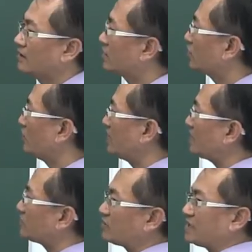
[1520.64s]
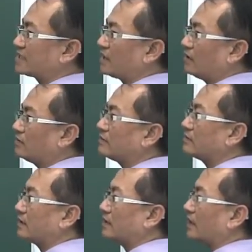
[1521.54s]
So with this
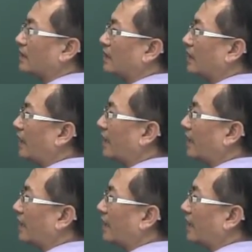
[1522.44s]
result, I